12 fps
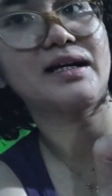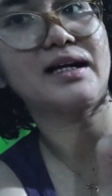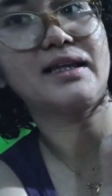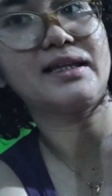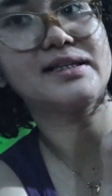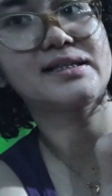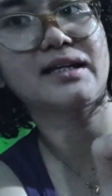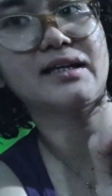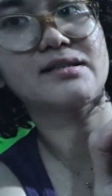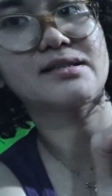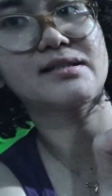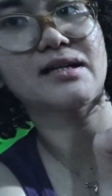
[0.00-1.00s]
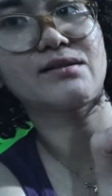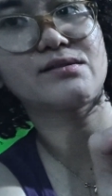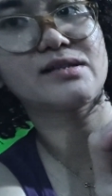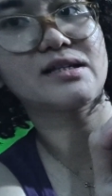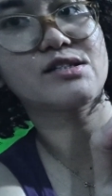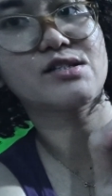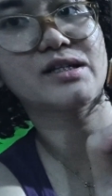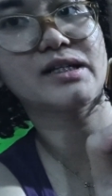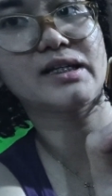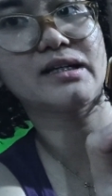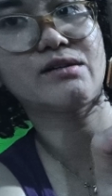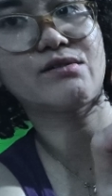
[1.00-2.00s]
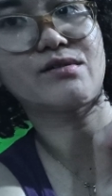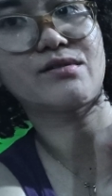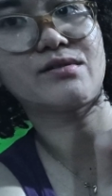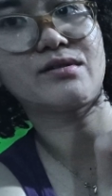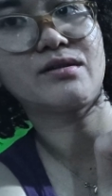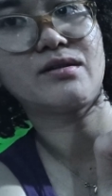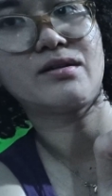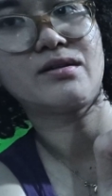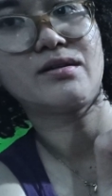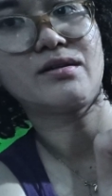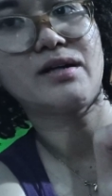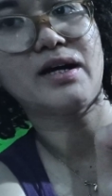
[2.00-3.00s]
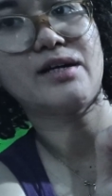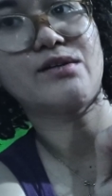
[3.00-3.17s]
It's like sounds Italian or I